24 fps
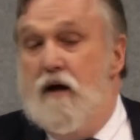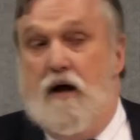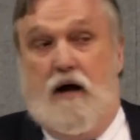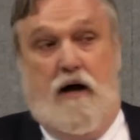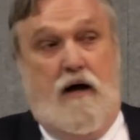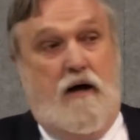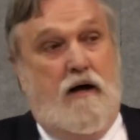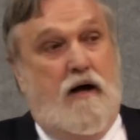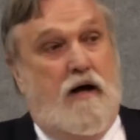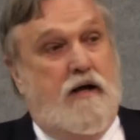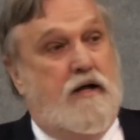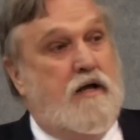
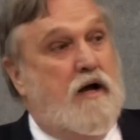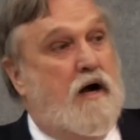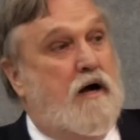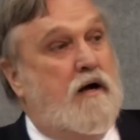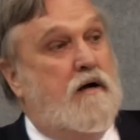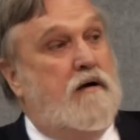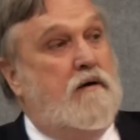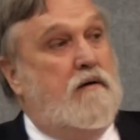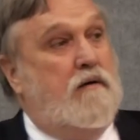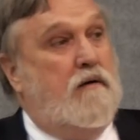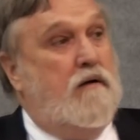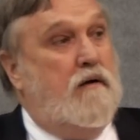uh, a
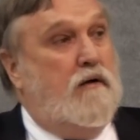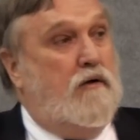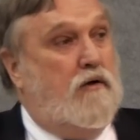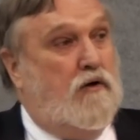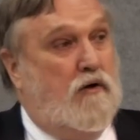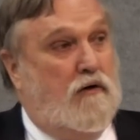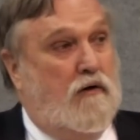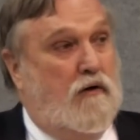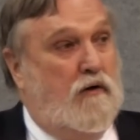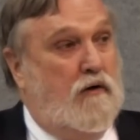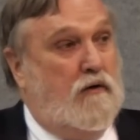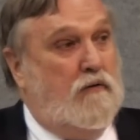young
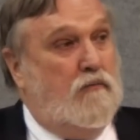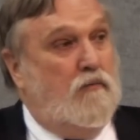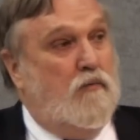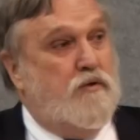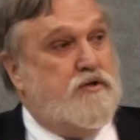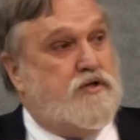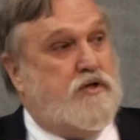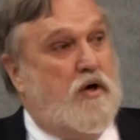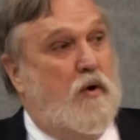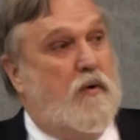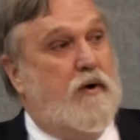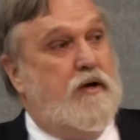girl
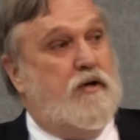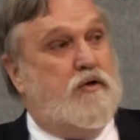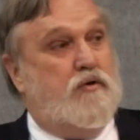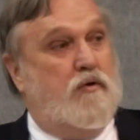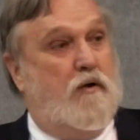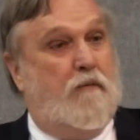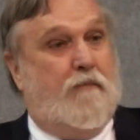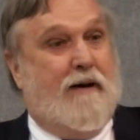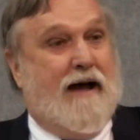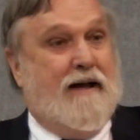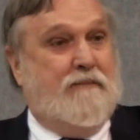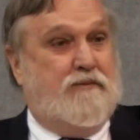was going
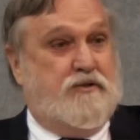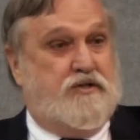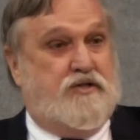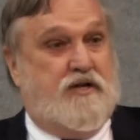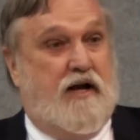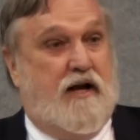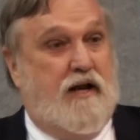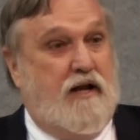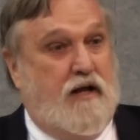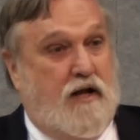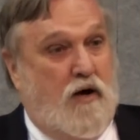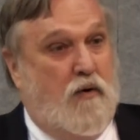to a Bible
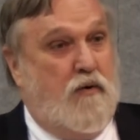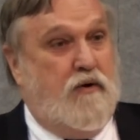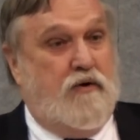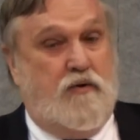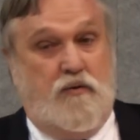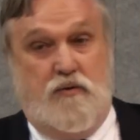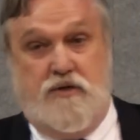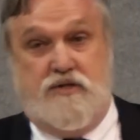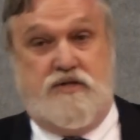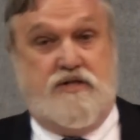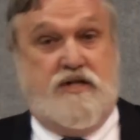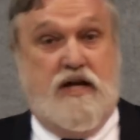study, going
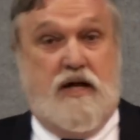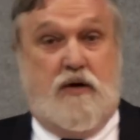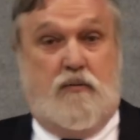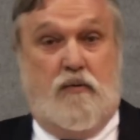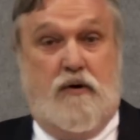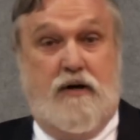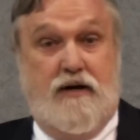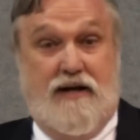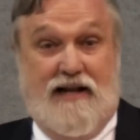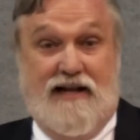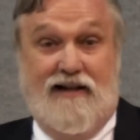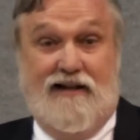to a
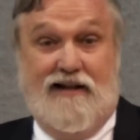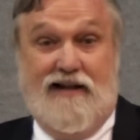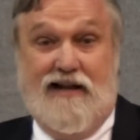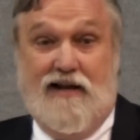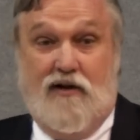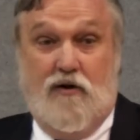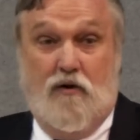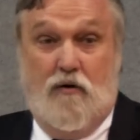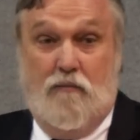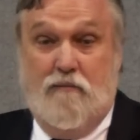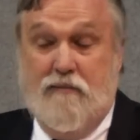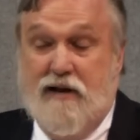secret
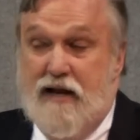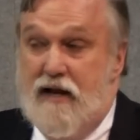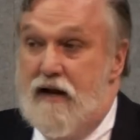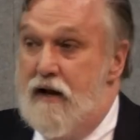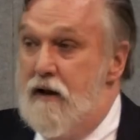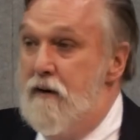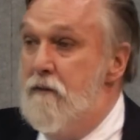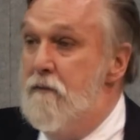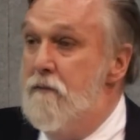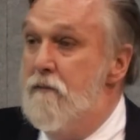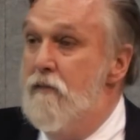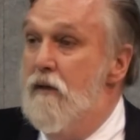illegal
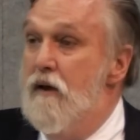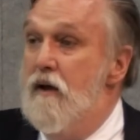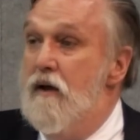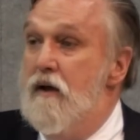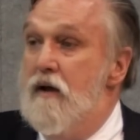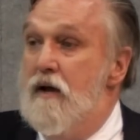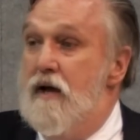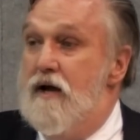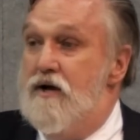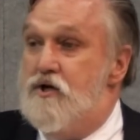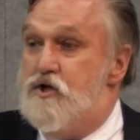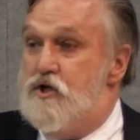meeting,
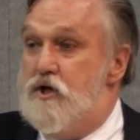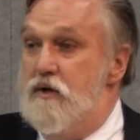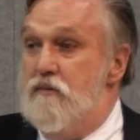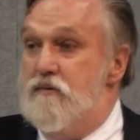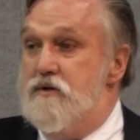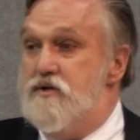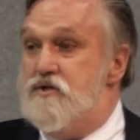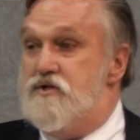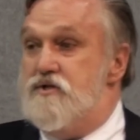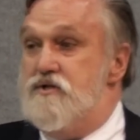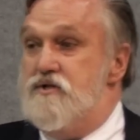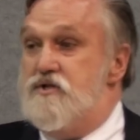and she
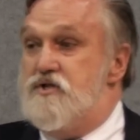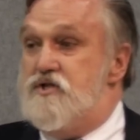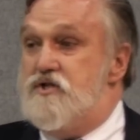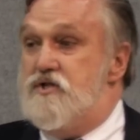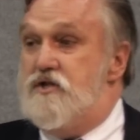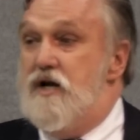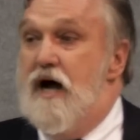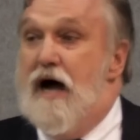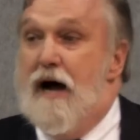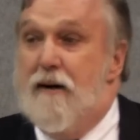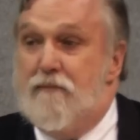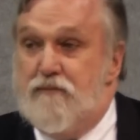was
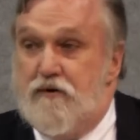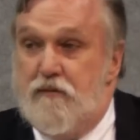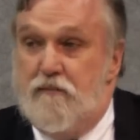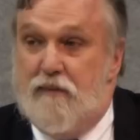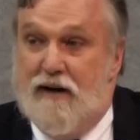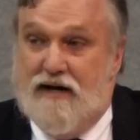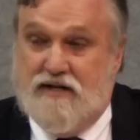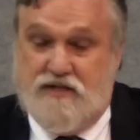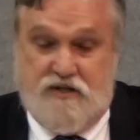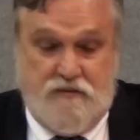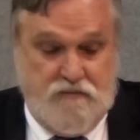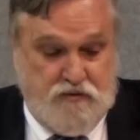stopped
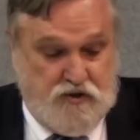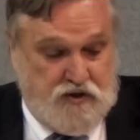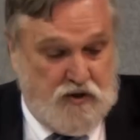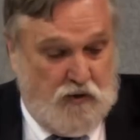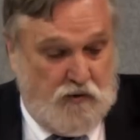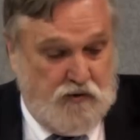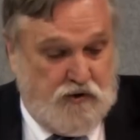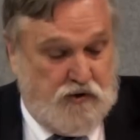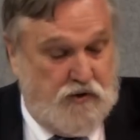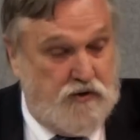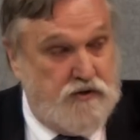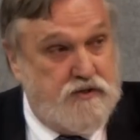by some
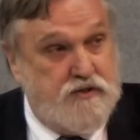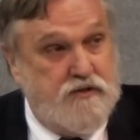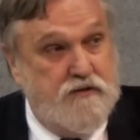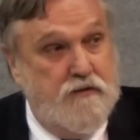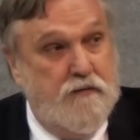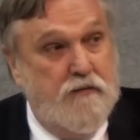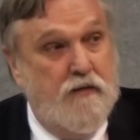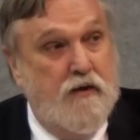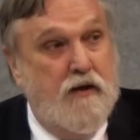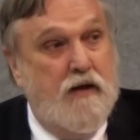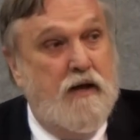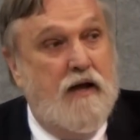soldiers
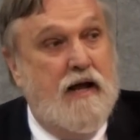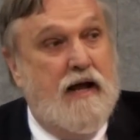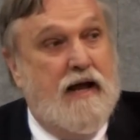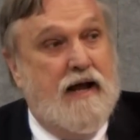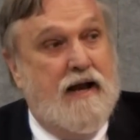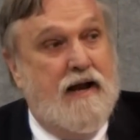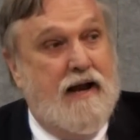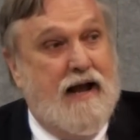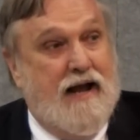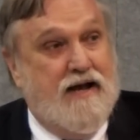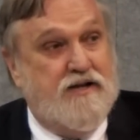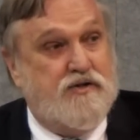
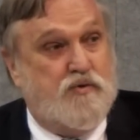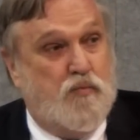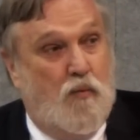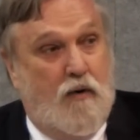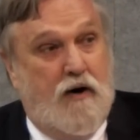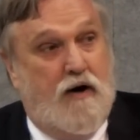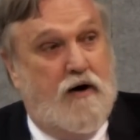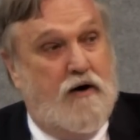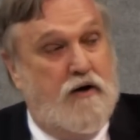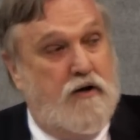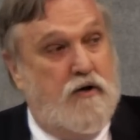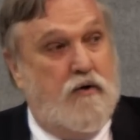and asked,
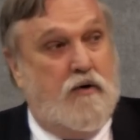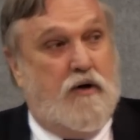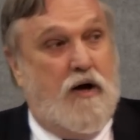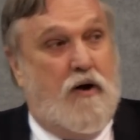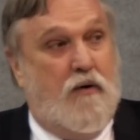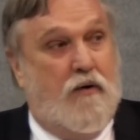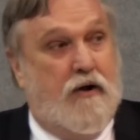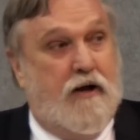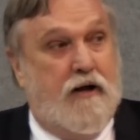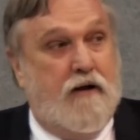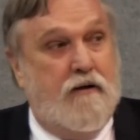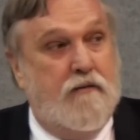"Where are you
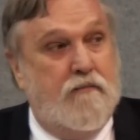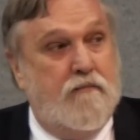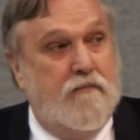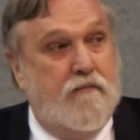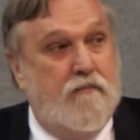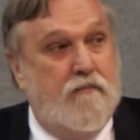going?